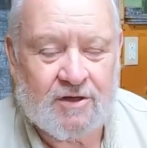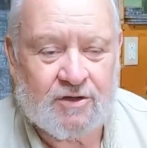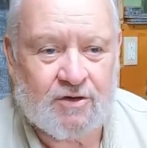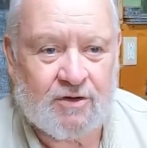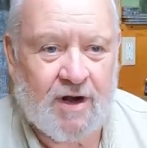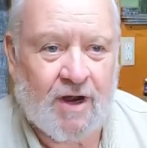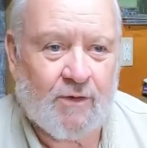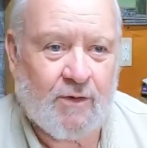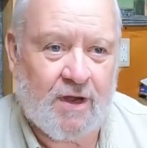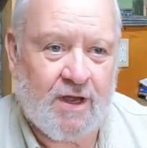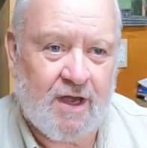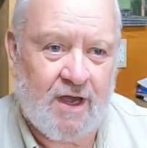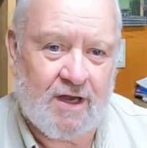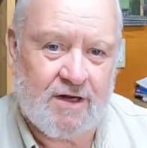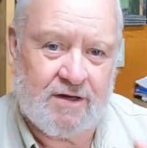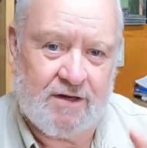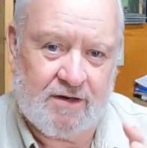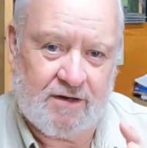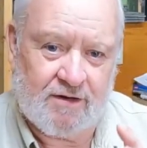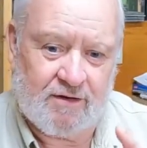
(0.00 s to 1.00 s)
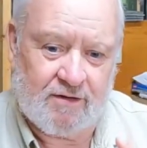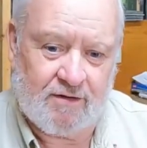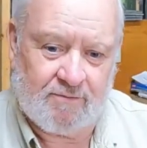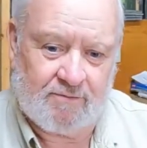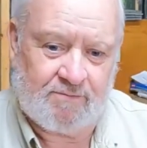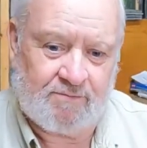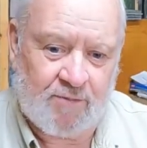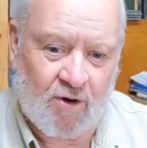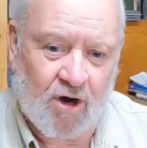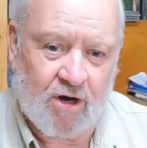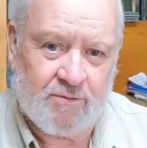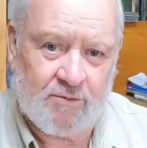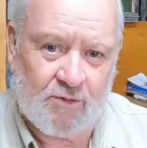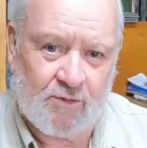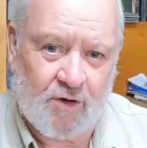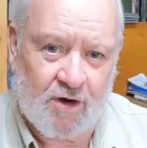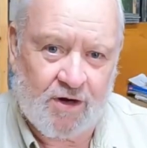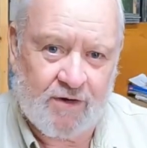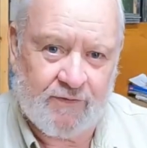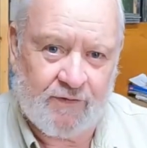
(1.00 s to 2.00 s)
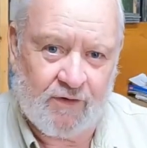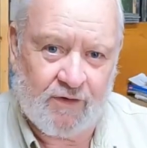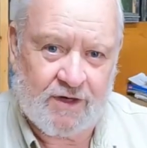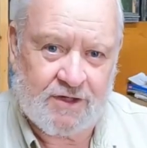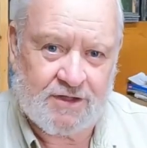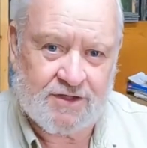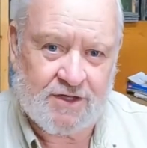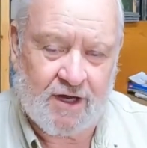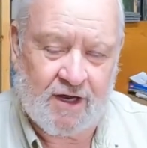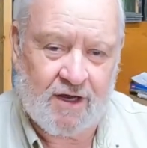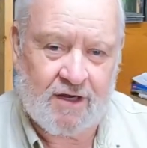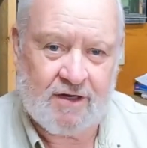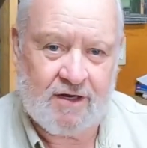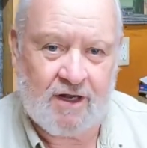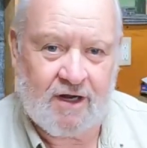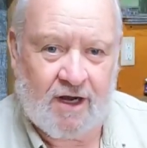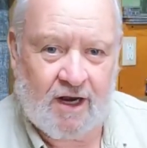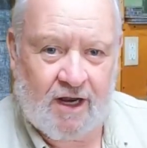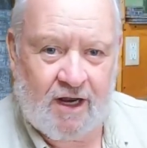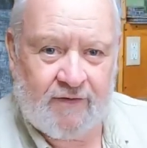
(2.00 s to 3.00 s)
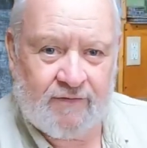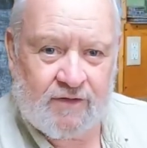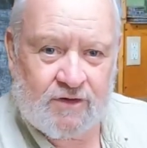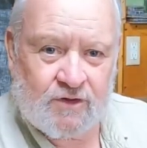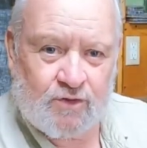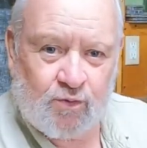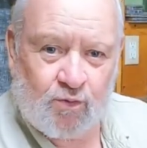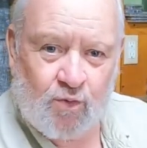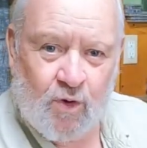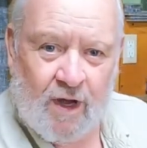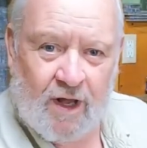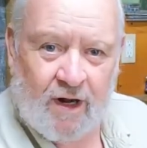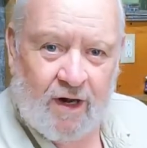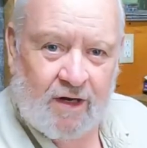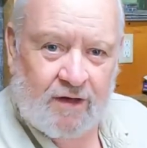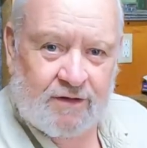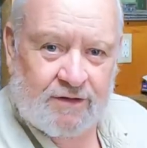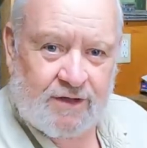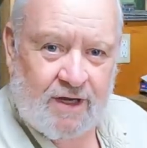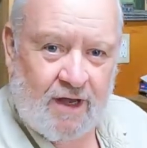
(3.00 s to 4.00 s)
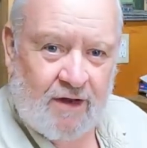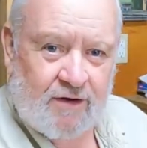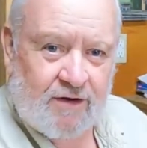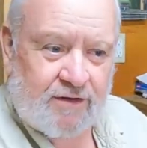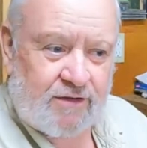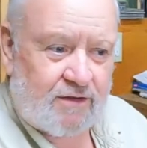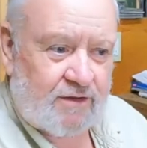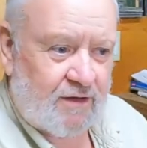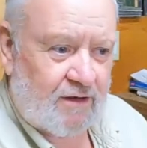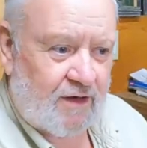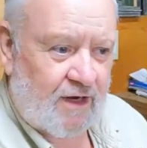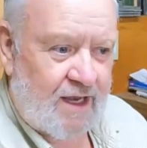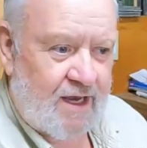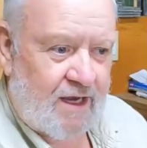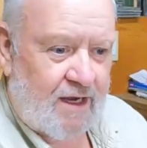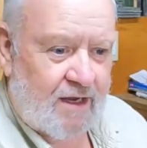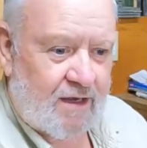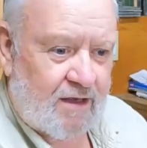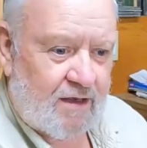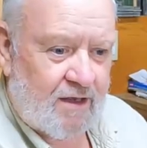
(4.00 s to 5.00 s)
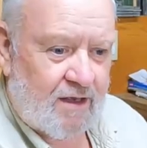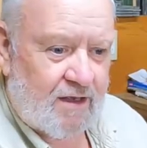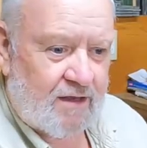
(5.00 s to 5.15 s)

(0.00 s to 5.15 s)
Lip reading: So now I had potable water for inside, and I have this well down at the lake